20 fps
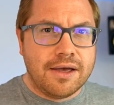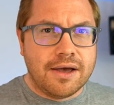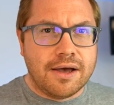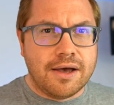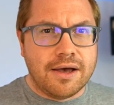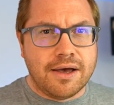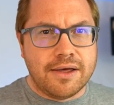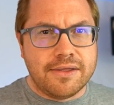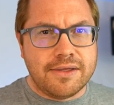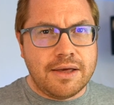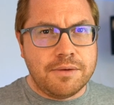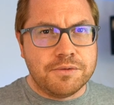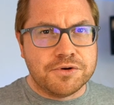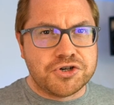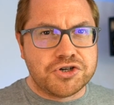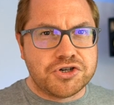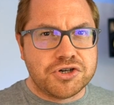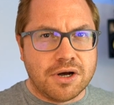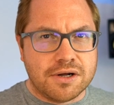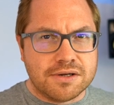It was
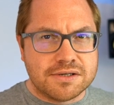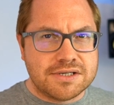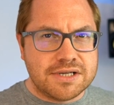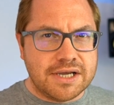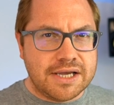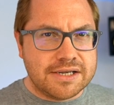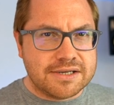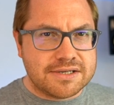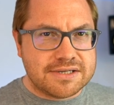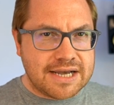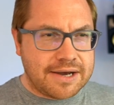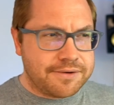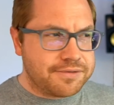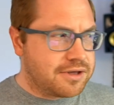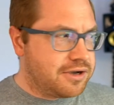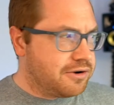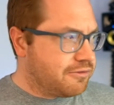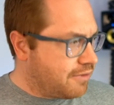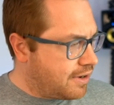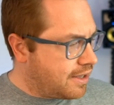shot in
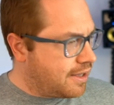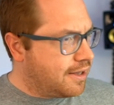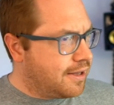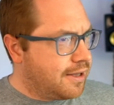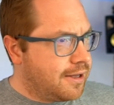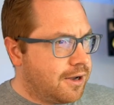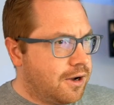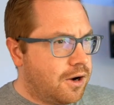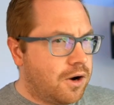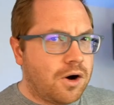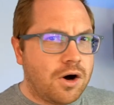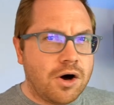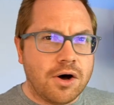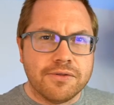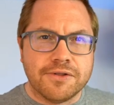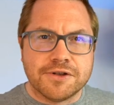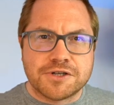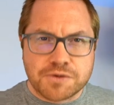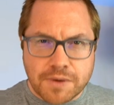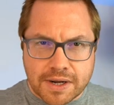South Korea
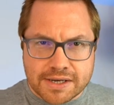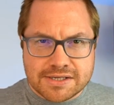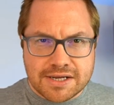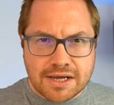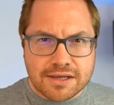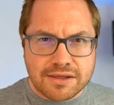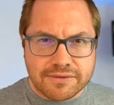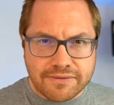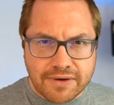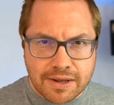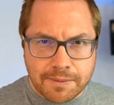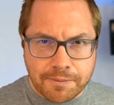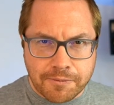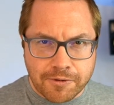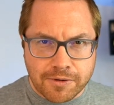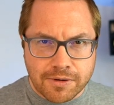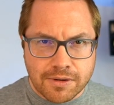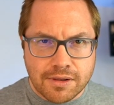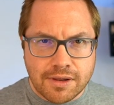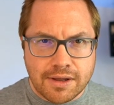on the 20th of
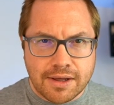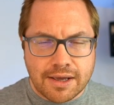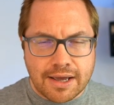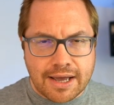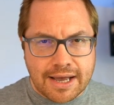April.